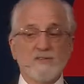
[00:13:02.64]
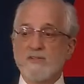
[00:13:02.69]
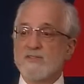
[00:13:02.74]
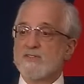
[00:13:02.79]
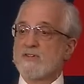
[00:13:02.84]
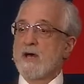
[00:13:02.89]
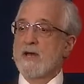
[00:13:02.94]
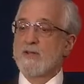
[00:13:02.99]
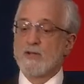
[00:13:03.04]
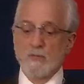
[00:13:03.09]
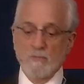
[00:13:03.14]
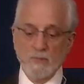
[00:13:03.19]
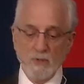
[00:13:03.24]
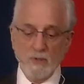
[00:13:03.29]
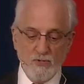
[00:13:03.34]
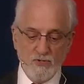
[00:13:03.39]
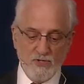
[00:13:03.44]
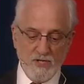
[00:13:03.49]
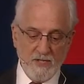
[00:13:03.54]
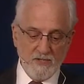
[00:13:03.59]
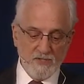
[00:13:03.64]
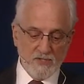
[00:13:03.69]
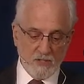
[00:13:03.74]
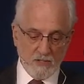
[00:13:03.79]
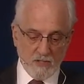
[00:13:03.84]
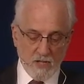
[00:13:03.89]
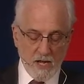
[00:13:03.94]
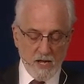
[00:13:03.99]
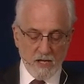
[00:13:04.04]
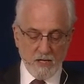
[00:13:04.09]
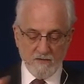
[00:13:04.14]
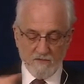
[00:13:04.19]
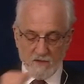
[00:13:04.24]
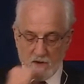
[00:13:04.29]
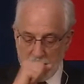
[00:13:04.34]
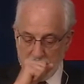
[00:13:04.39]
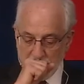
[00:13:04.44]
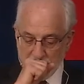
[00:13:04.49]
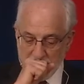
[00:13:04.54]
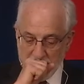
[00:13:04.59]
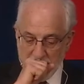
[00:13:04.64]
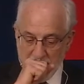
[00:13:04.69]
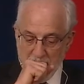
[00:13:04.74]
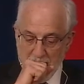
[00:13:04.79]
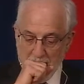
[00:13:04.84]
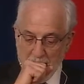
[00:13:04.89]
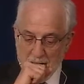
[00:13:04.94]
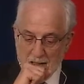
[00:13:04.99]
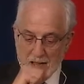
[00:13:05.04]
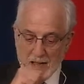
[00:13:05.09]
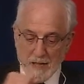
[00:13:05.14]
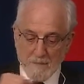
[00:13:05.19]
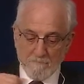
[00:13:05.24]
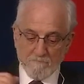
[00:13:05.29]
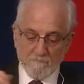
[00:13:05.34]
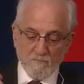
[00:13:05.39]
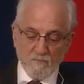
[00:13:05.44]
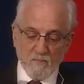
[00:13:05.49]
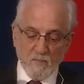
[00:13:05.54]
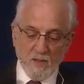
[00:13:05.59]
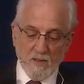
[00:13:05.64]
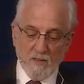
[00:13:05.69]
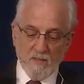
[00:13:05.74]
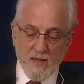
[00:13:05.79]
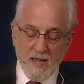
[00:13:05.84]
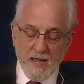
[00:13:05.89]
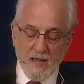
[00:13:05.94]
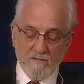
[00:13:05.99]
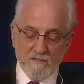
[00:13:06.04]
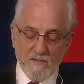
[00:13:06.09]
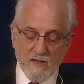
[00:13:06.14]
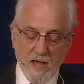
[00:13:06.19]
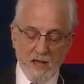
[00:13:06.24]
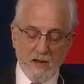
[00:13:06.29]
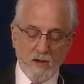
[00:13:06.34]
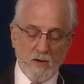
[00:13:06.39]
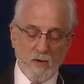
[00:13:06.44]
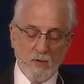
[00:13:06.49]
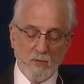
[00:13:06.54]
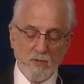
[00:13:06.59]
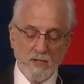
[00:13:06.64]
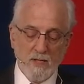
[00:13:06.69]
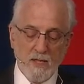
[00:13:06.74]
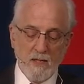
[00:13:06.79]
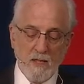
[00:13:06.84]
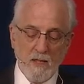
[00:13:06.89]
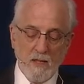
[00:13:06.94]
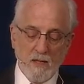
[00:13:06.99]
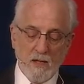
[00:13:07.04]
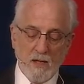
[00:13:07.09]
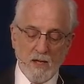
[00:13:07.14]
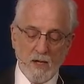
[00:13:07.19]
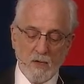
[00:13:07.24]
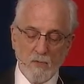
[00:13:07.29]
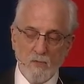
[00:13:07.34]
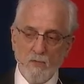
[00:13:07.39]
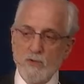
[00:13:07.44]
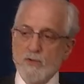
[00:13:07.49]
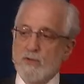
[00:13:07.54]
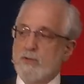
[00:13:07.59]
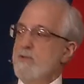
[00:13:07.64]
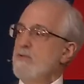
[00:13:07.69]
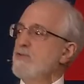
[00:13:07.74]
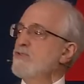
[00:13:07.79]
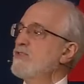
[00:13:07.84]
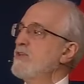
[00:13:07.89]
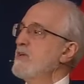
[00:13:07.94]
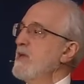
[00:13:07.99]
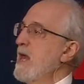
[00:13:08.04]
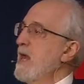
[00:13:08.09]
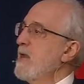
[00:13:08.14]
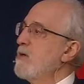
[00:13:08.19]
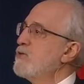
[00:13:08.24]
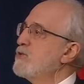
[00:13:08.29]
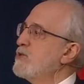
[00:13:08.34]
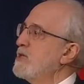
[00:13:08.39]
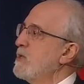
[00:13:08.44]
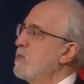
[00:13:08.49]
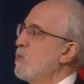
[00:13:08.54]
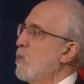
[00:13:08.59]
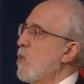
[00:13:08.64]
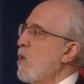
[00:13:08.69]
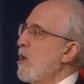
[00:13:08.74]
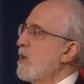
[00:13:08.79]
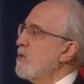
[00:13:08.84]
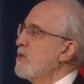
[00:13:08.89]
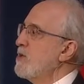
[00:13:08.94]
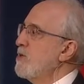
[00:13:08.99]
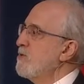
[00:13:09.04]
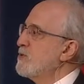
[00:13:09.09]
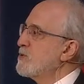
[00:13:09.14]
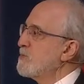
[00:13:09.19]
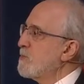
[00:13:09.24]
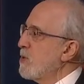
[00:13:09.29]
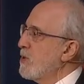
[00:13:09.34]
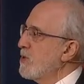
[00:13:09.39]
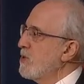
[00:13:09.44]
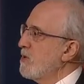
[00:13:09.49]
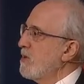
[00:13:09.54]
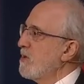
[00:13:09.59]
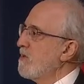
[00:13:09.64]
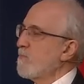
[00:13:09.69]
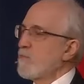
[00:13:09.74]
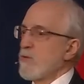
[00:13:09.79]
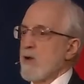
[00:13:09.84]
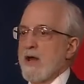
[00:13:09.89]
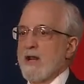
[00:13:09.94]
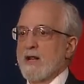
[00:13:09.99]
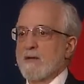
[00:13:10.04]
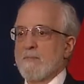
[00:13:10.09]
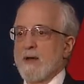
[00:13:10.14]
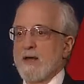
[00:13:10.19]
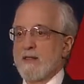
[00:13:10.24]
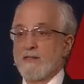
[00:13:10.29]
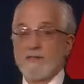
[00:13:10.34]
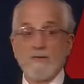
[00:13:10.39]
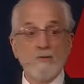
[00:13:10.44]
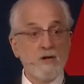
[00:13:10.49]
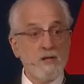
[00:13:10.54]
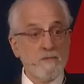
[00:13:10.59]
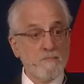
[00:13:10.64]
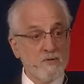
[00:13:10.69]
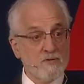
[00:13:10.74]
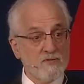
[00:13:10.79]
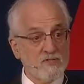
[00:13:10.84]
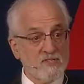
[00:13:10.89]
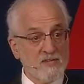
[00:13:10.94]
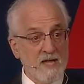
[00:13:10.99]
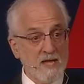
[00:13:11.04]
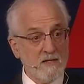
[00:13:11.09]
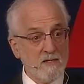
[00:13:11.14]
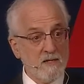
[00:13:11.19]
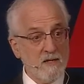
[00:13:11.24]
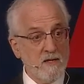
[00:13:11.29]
inside your blue jeans, a client of ours. They have not only reduced the energy and water use per unit of product by 30%